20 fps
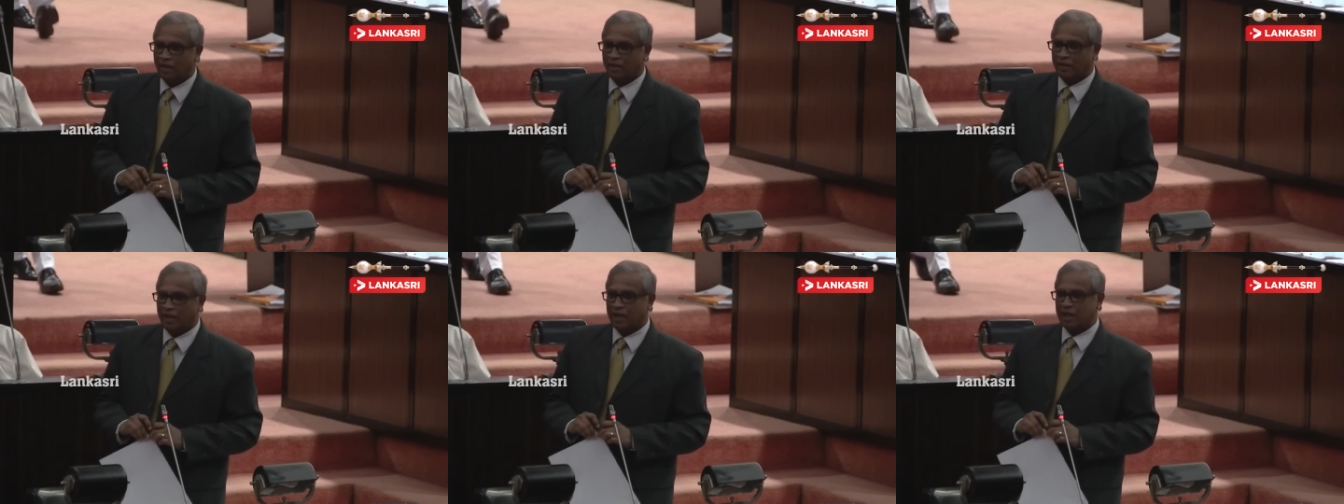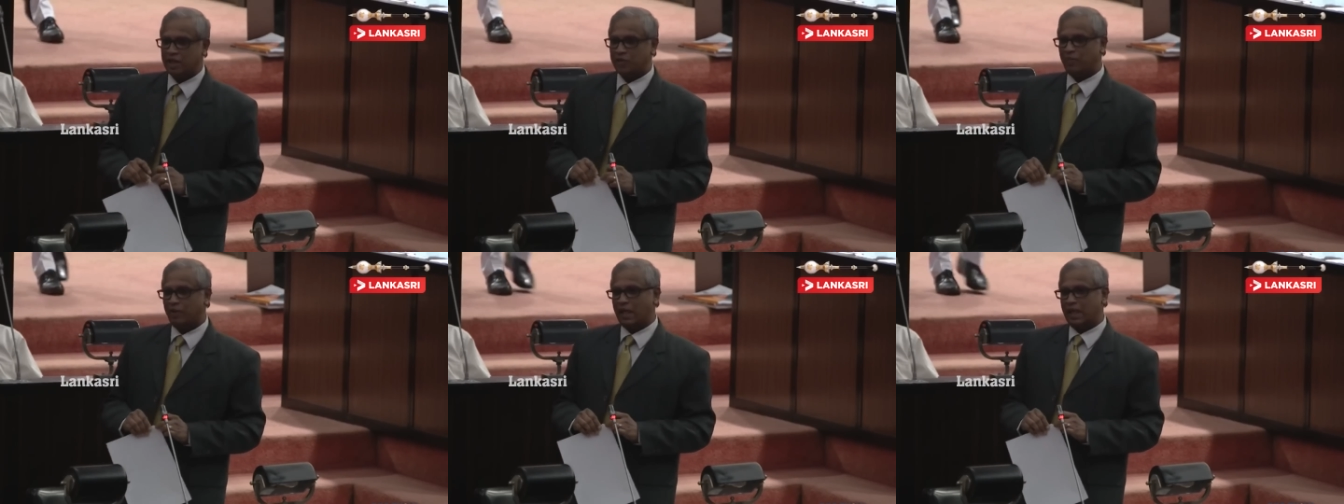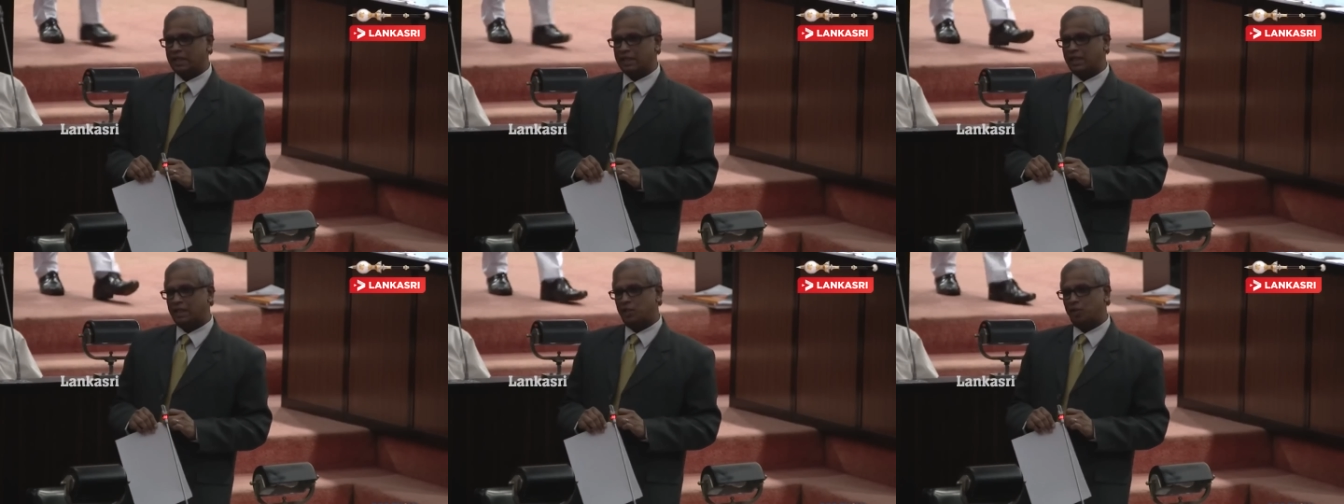That is why
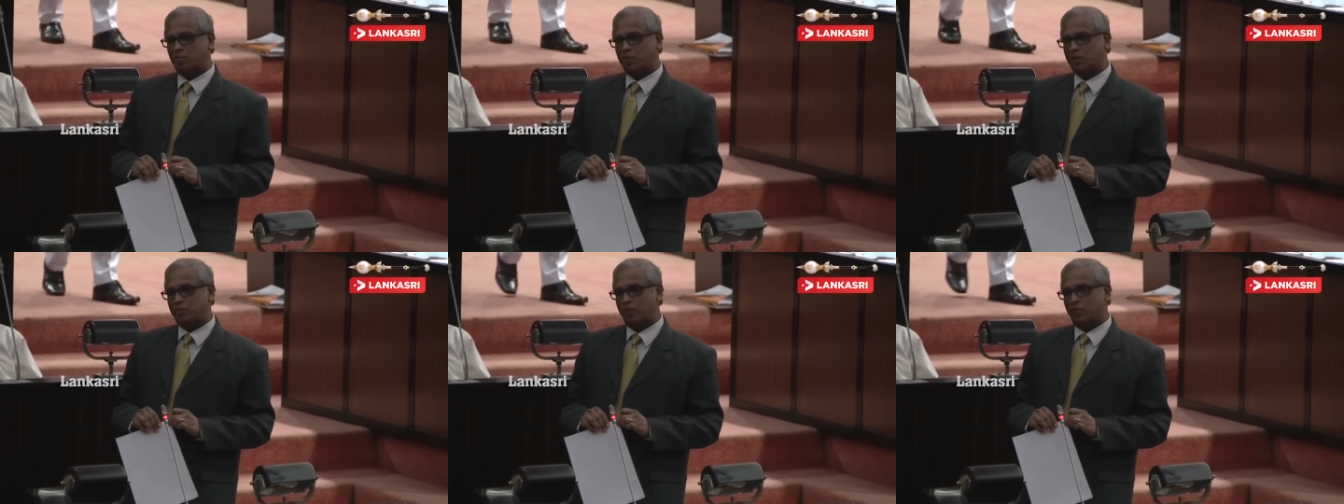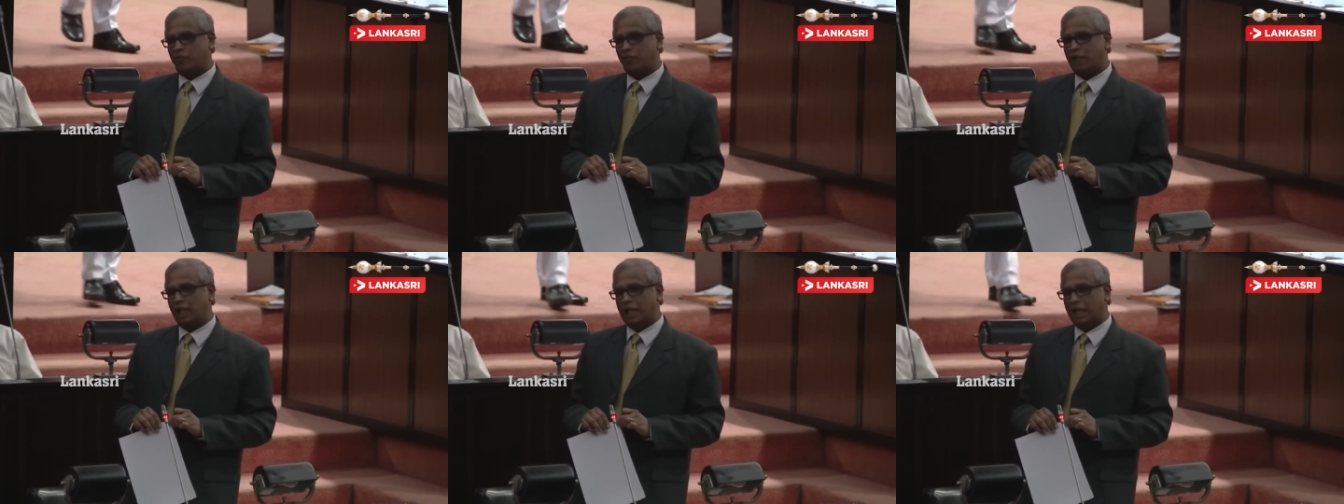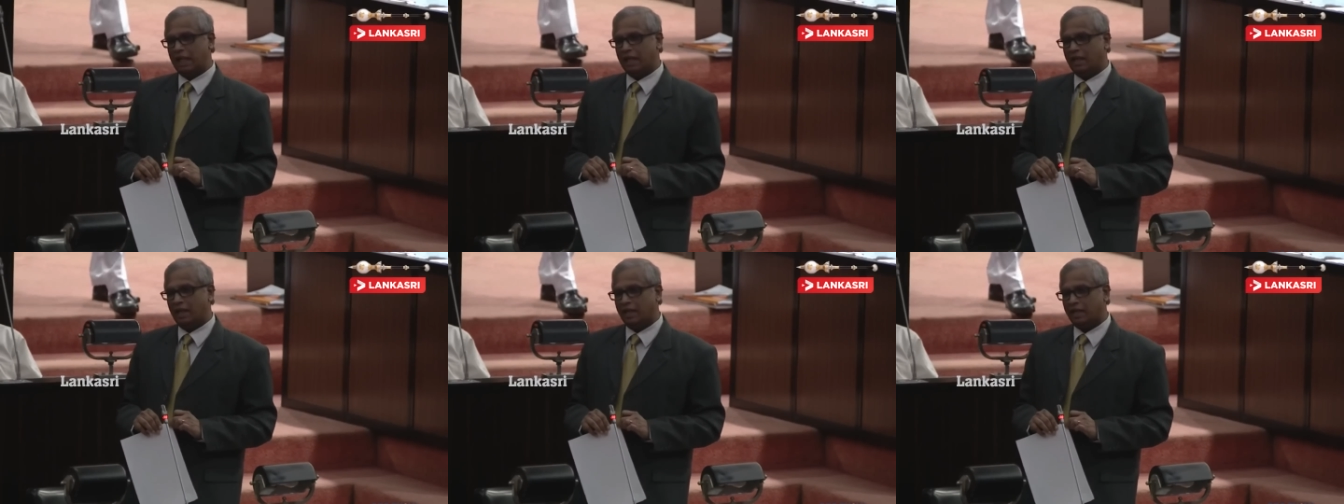I said you must be
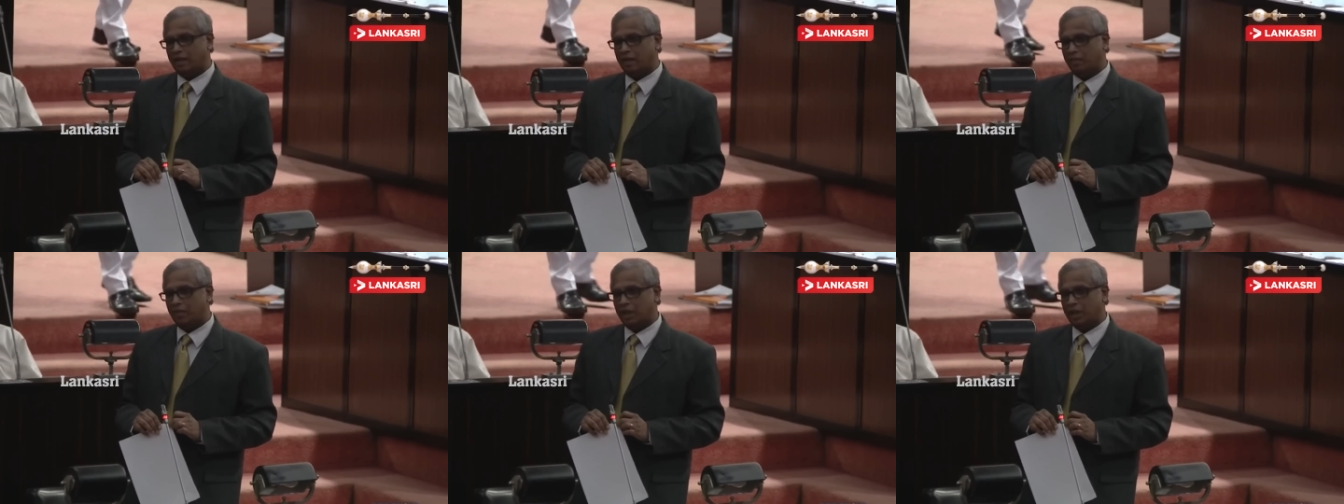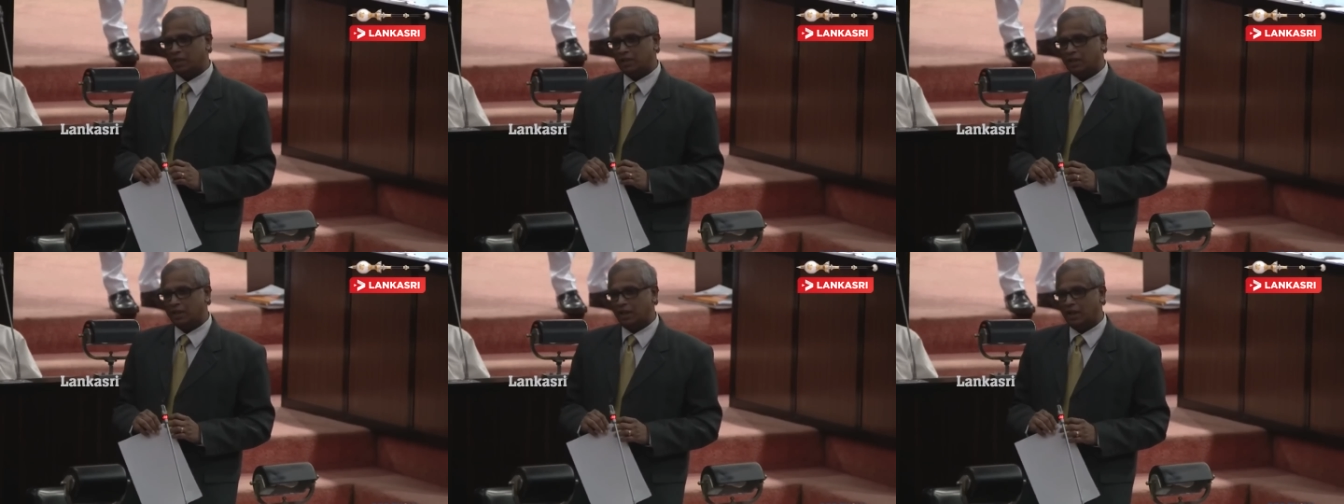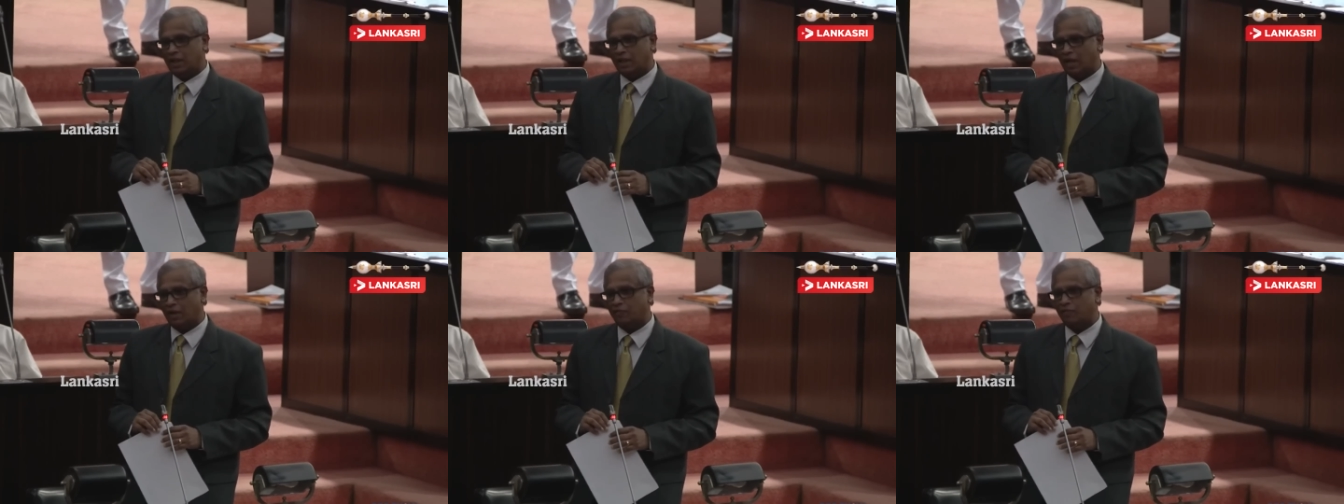feeling like the minister
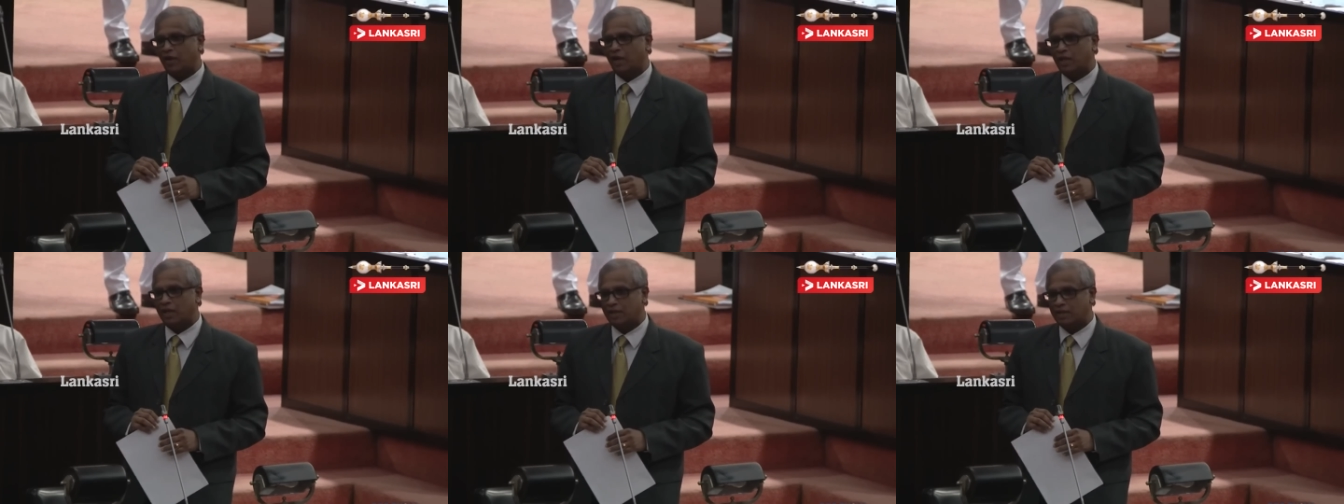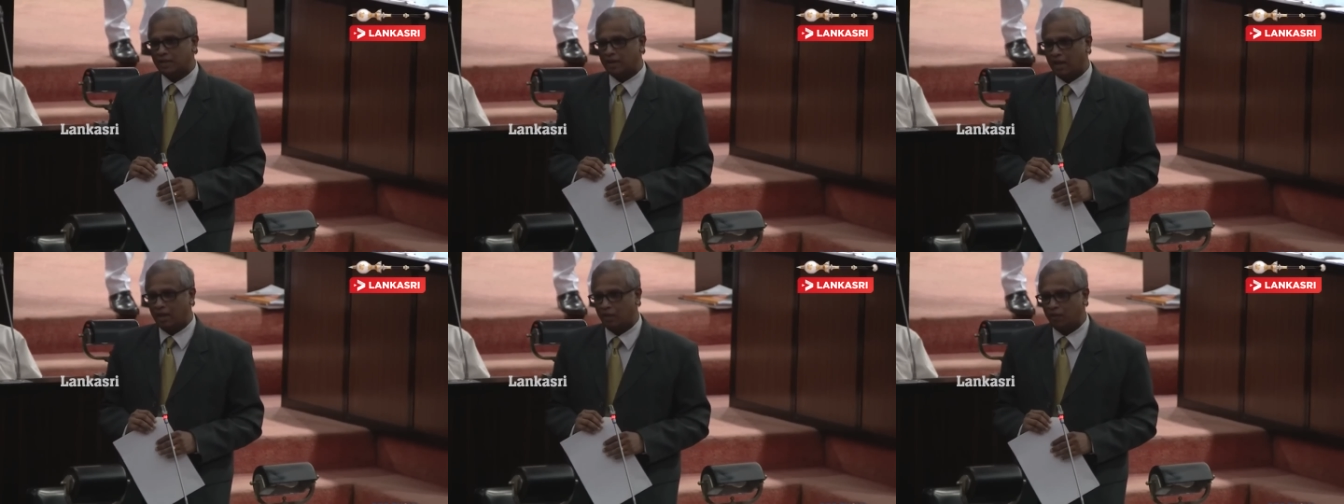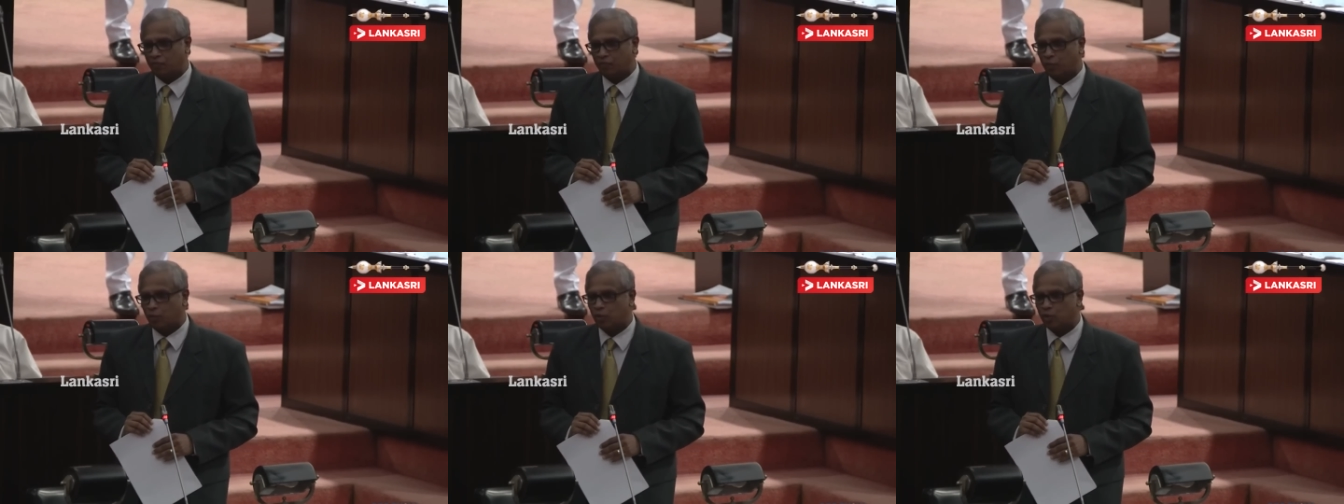in Afghanistan
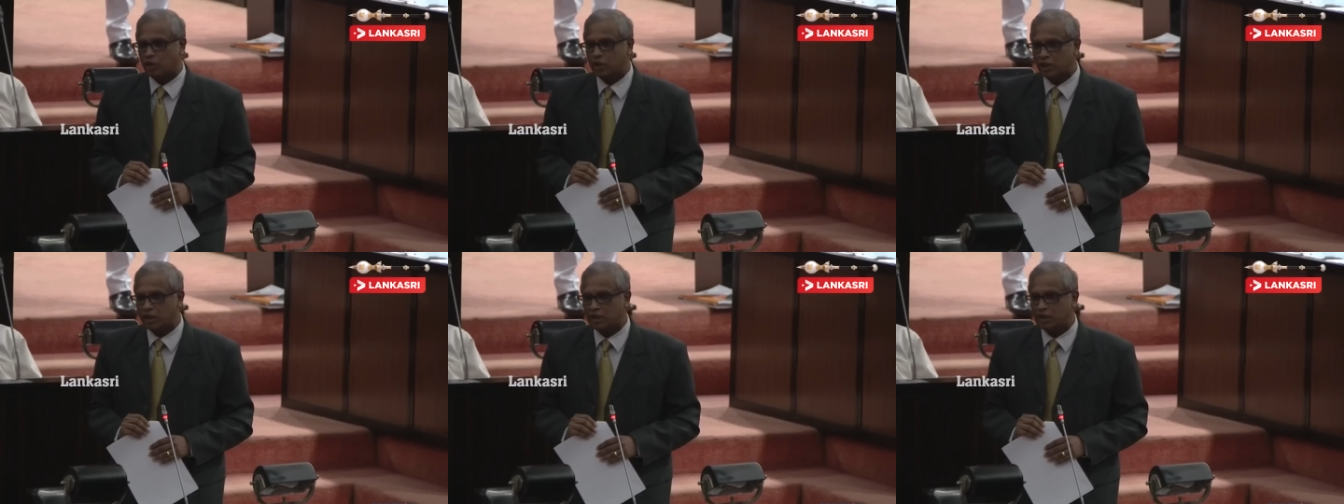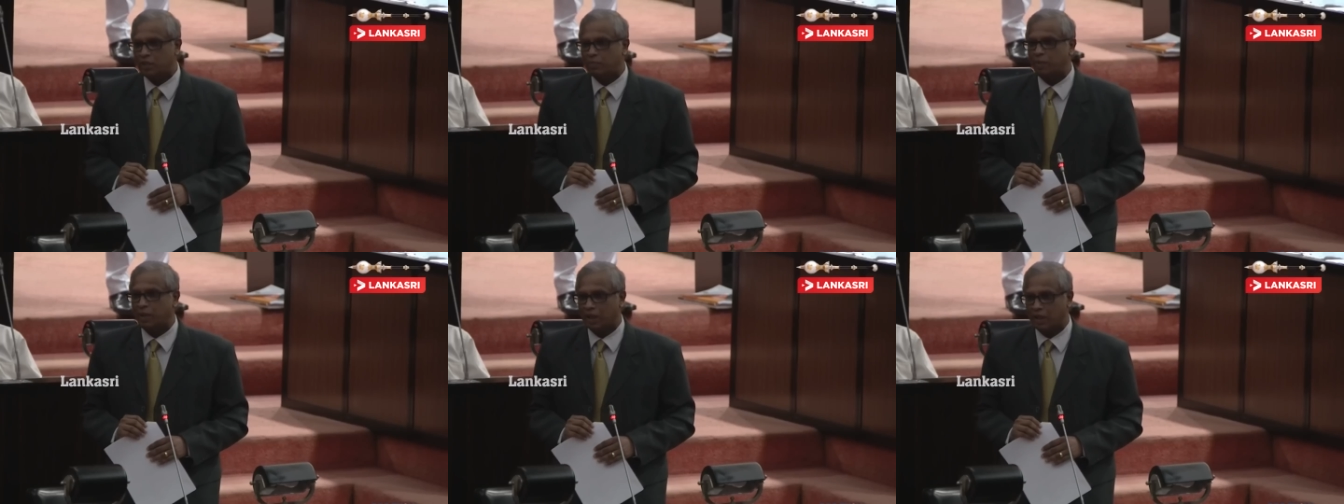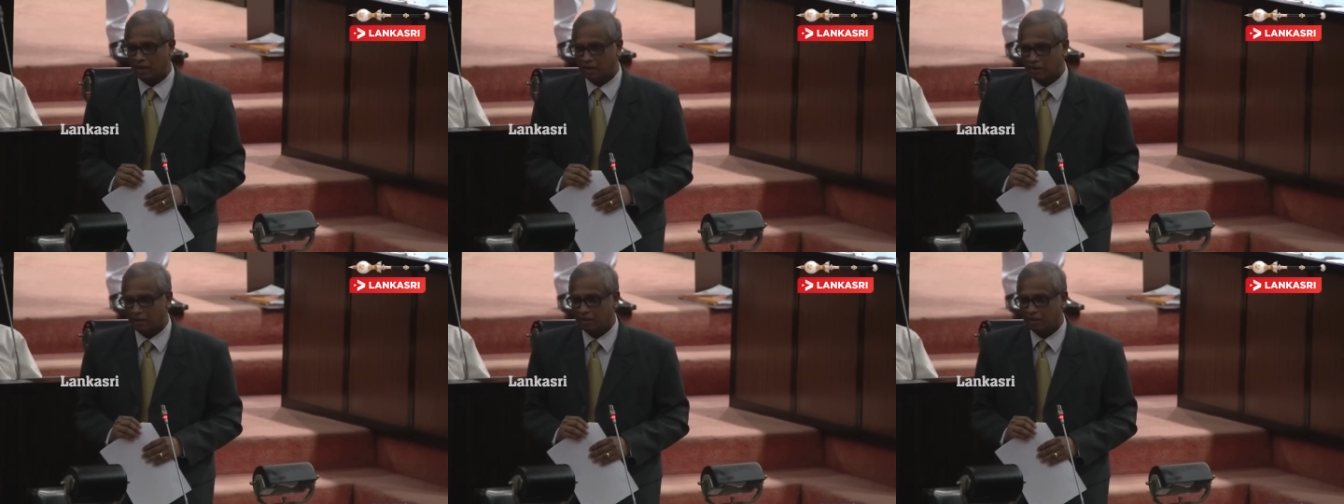of ports and shipping.